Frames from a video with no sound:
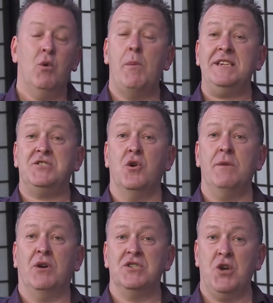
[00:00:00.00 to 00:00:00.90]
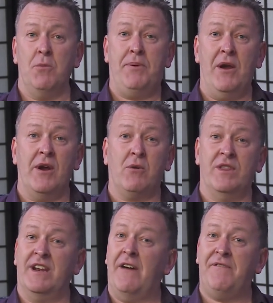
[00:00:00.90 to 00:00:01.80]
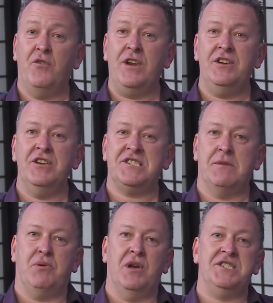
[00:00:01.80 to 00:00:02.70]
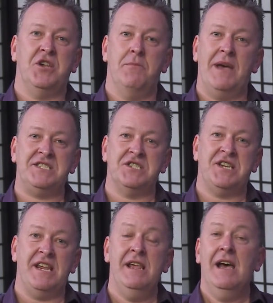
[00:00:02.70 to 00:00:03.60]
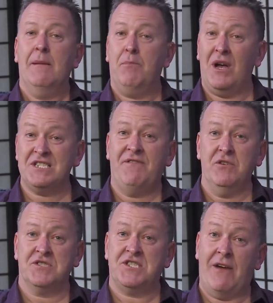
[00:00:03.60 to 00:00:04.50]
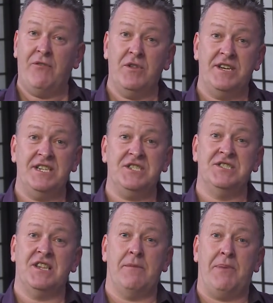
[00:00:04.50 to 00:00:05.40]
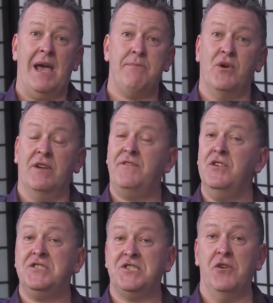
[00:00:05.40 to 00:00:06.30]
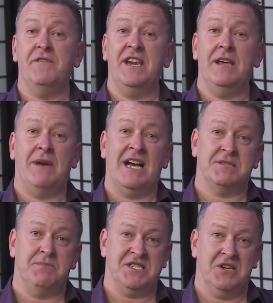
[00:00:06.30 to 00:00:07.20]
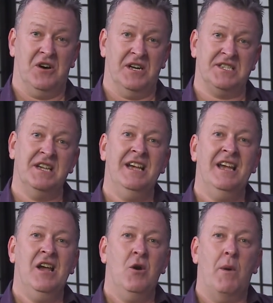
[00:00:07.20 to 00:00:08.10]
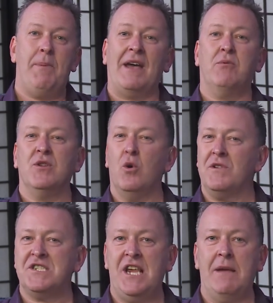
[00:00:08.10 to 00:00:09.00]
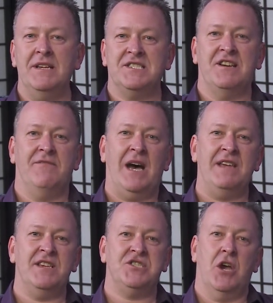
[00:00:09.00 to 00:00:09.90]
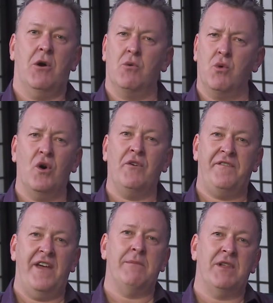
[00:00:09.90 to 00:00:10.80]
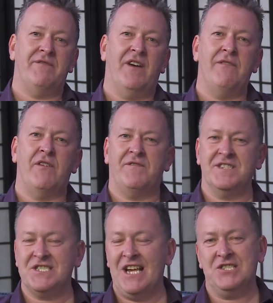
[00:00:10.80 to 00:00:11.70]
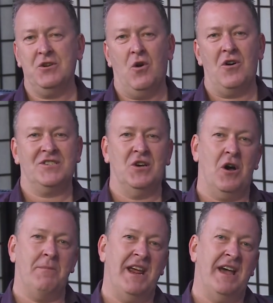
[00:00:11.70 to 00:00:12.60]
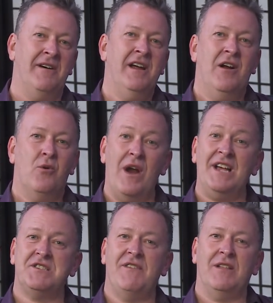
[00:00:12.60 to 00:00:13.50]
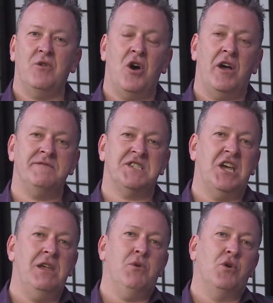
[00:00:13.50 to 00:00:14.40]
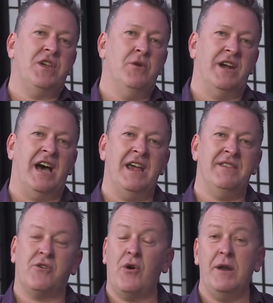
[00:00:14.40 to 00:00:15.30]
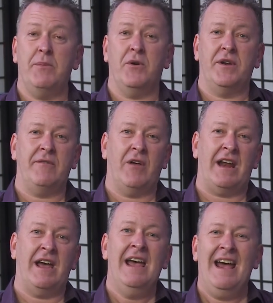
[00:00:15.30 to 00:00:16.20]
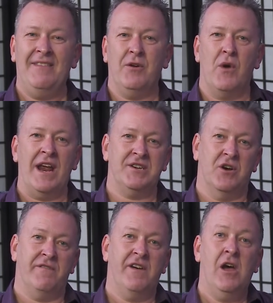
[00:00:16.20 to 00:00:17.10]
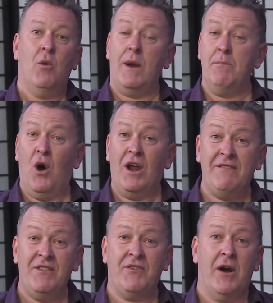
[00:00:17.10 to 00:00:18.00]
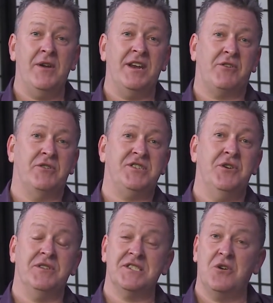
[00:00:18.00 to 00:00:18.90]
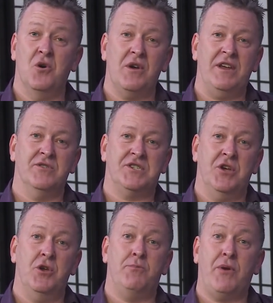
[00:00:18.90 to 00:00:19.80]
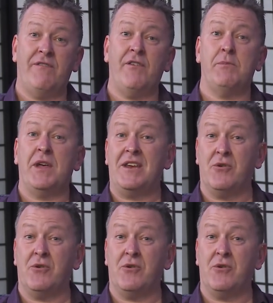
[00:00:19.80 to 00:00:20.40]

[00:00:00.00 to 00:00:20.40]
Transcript: We'll be joined by Jon Pierik with enough footy news to please Her Majesty, plus fill several editions of the paper and a few souvenir mugs besides. We're back with all the segments that have made this show a royal family favourite for such a long time now. Rounds of our lives, keyboard Q&A, the credibility ladder and the rant off. We might even throw in a gratuitous corgi or two, preferably